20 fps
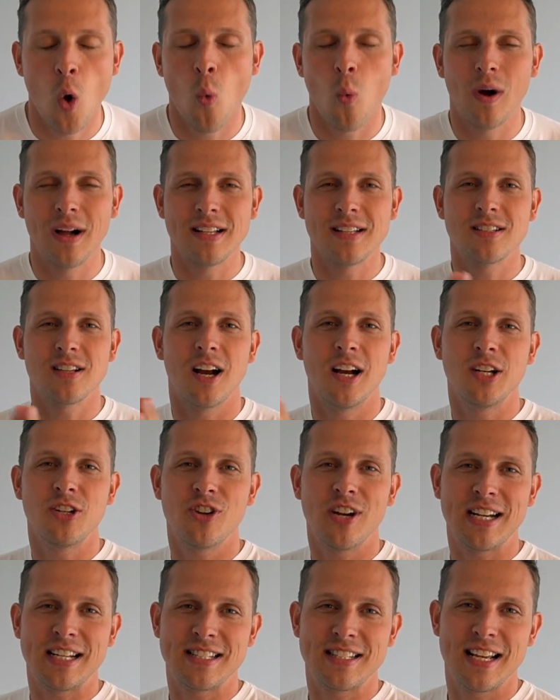while
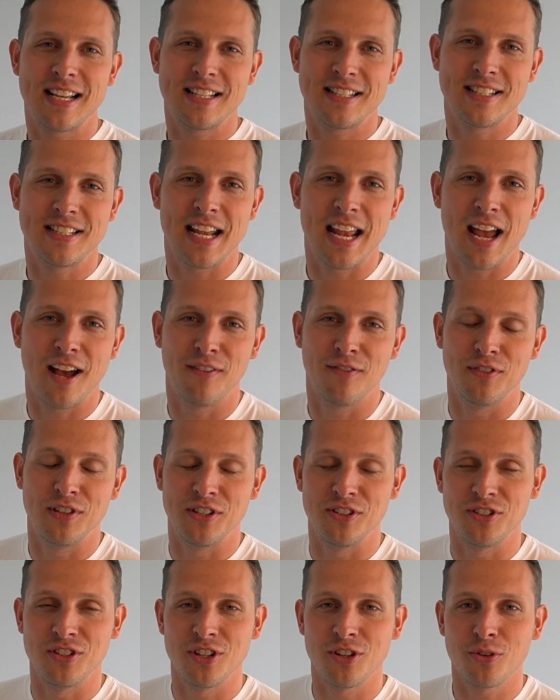Skytrax says they
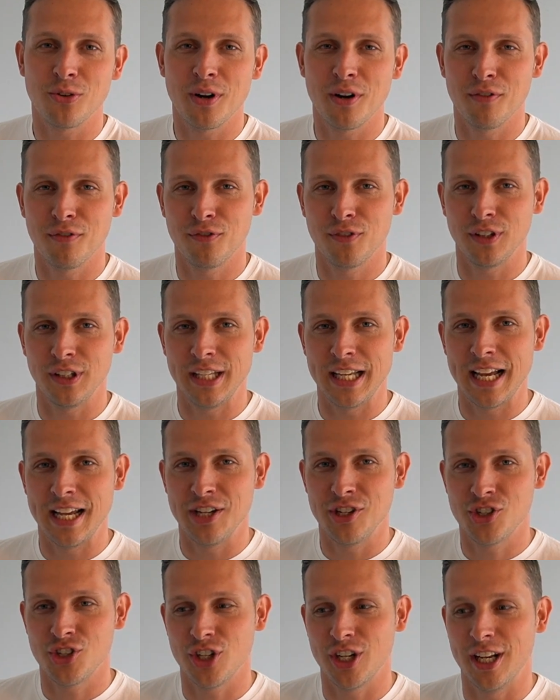have zero
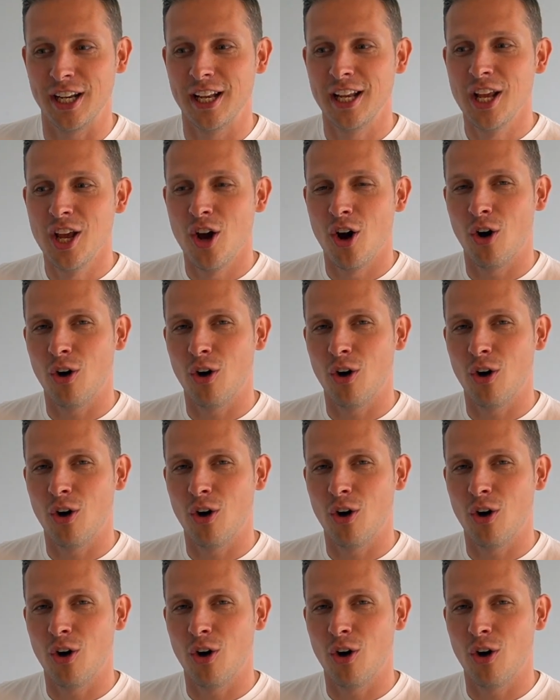affiliation